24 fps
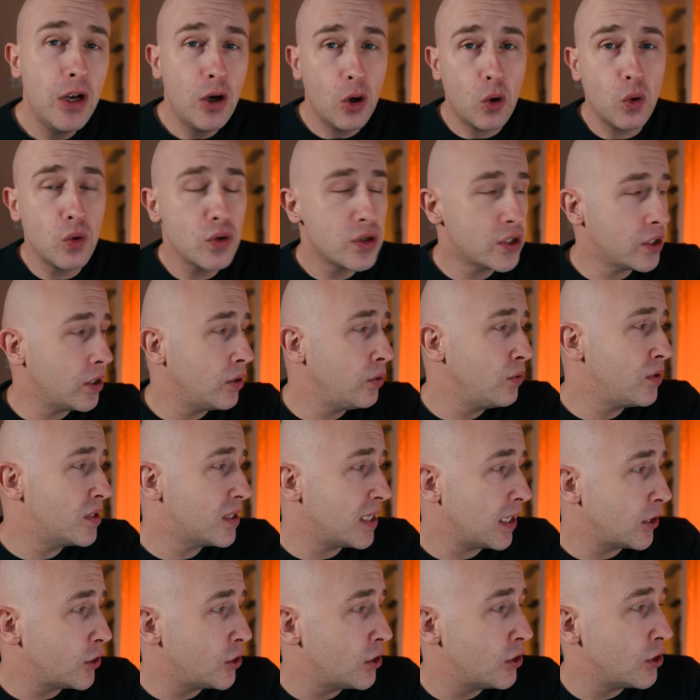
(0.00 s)
Also,
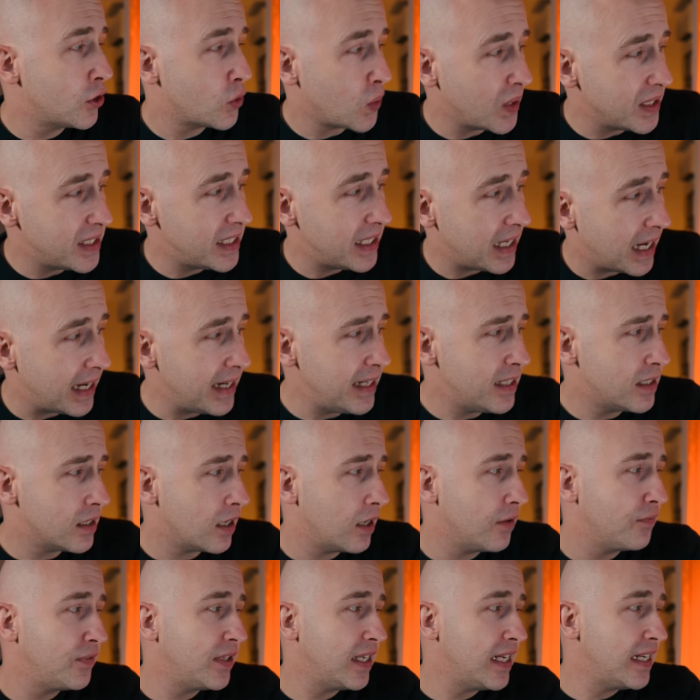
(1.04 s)
Section 28
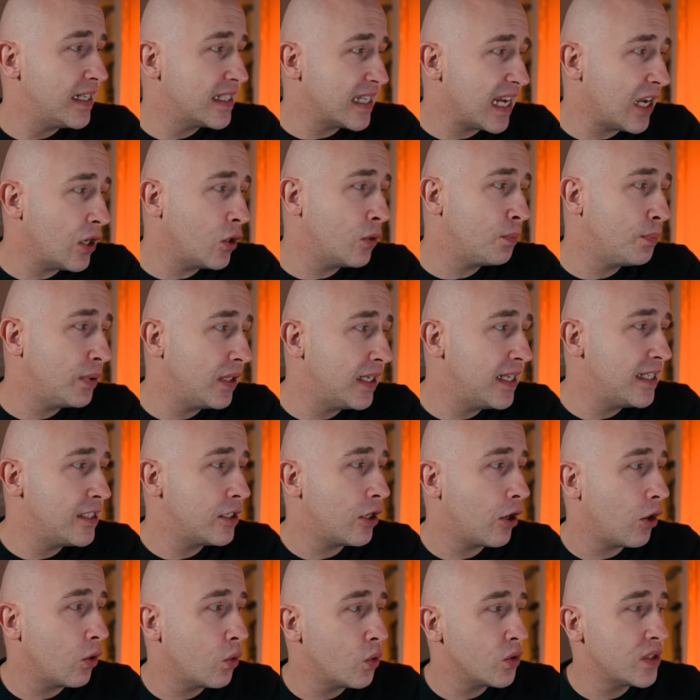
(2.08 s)
of the Town Police
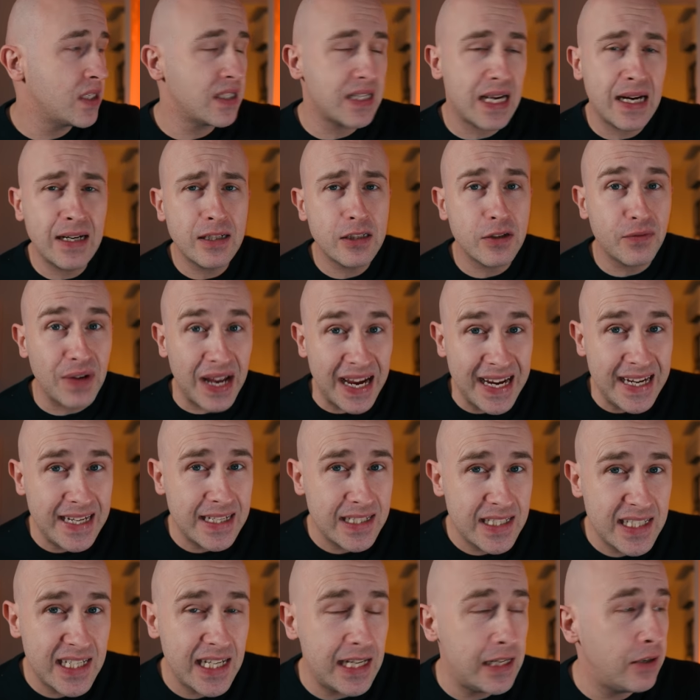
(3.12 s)
Clauses Act of
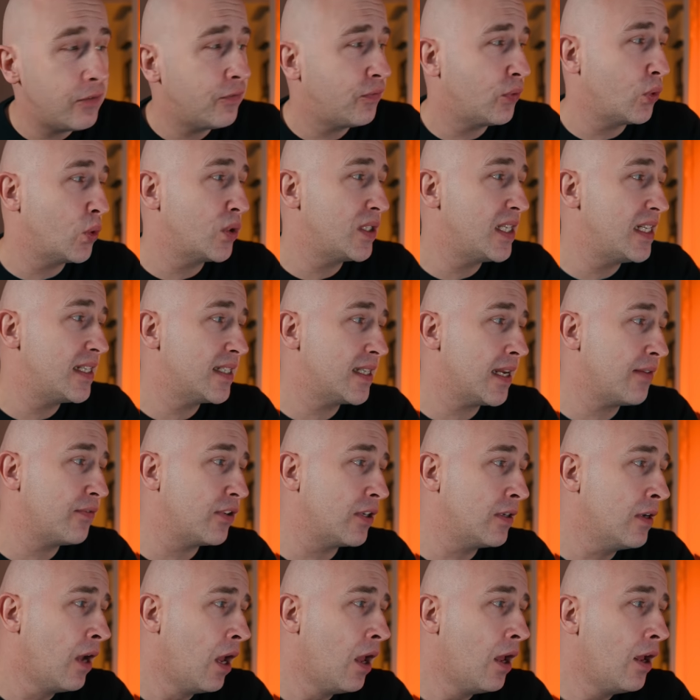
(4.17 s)

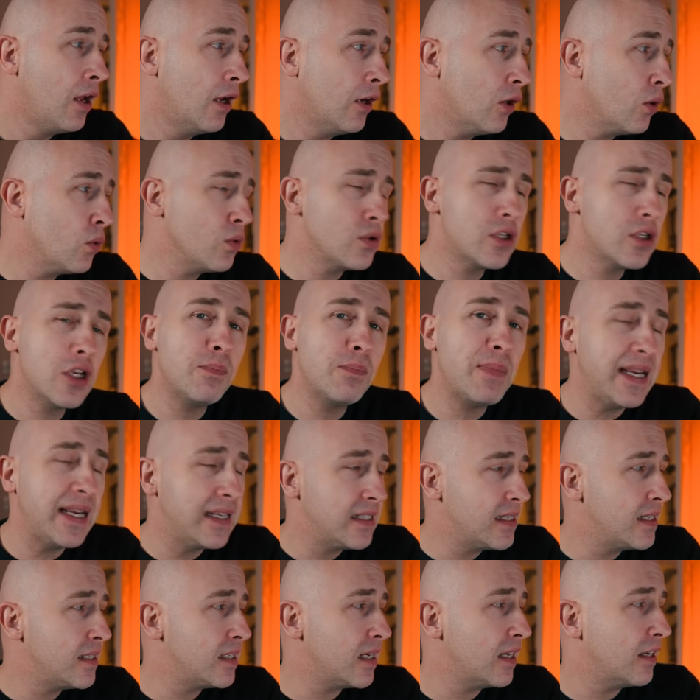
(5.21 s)
1847 also
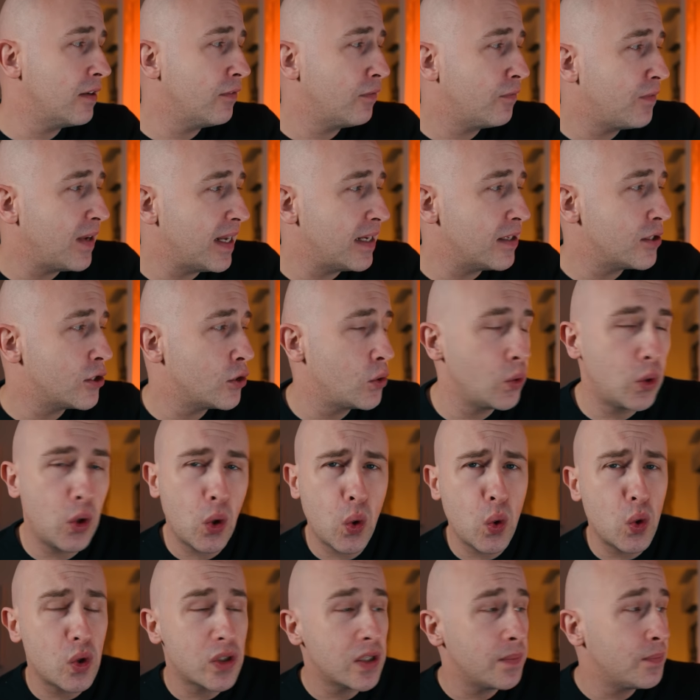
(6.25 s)
makes it an offence to
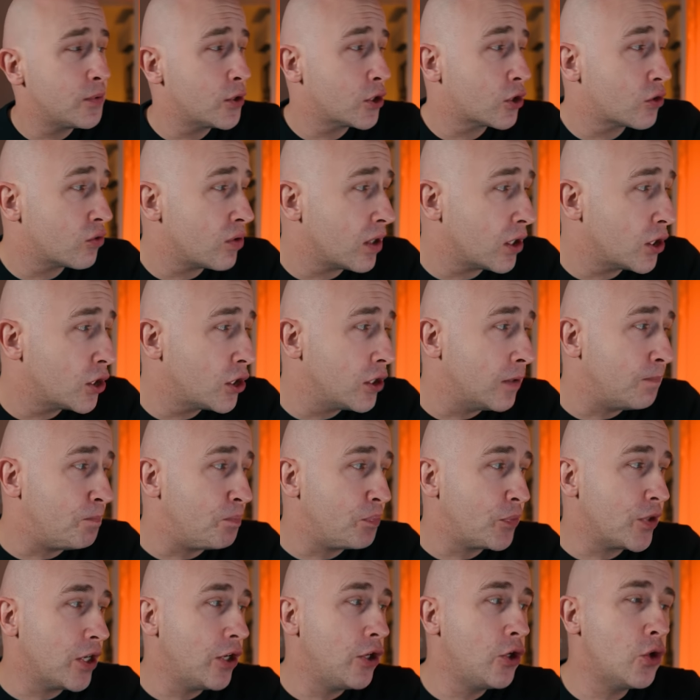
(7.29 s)
cause obstruction,
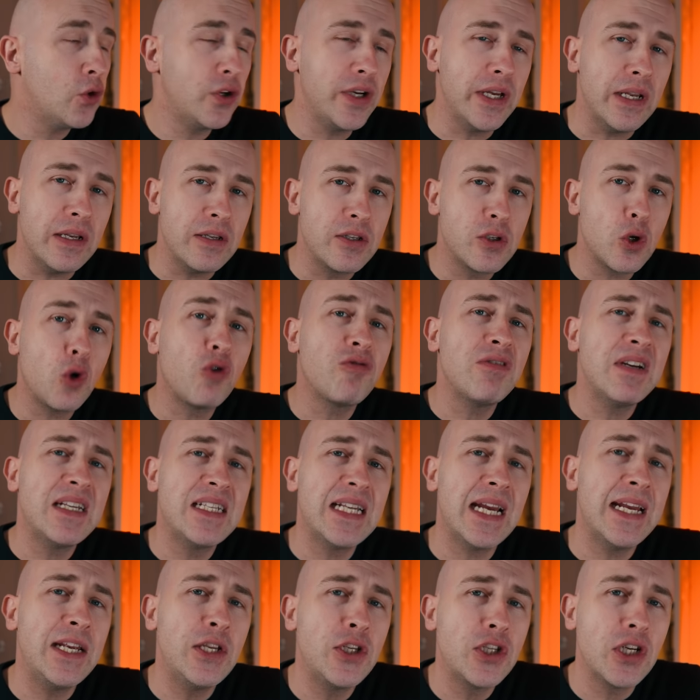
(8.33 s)
annoyance, or a
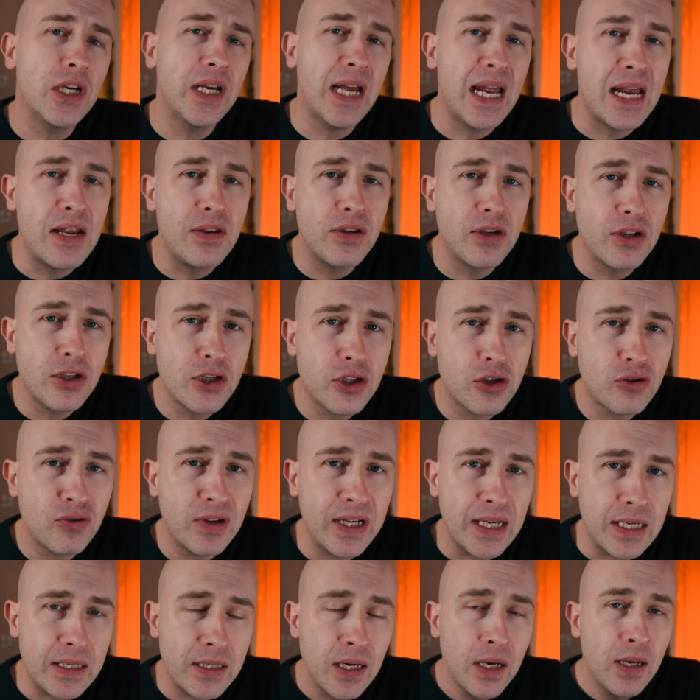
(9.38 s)
danger in the
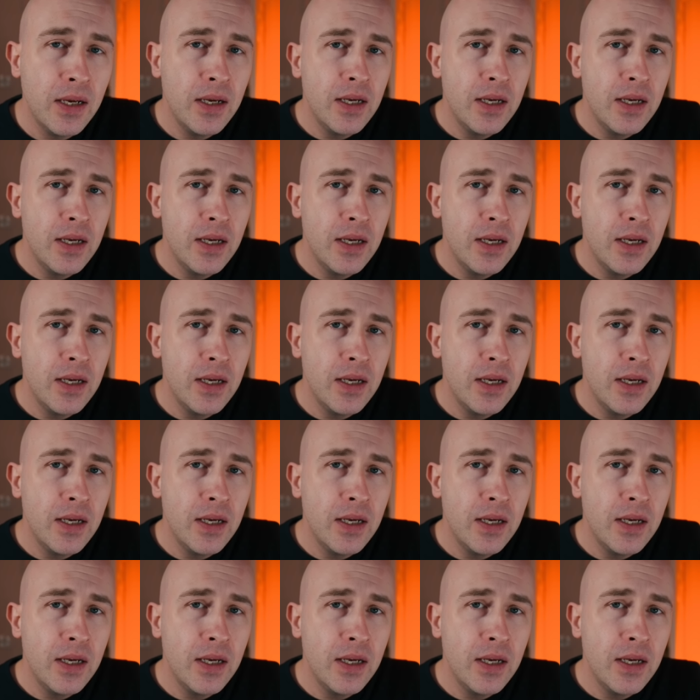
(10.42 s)
street.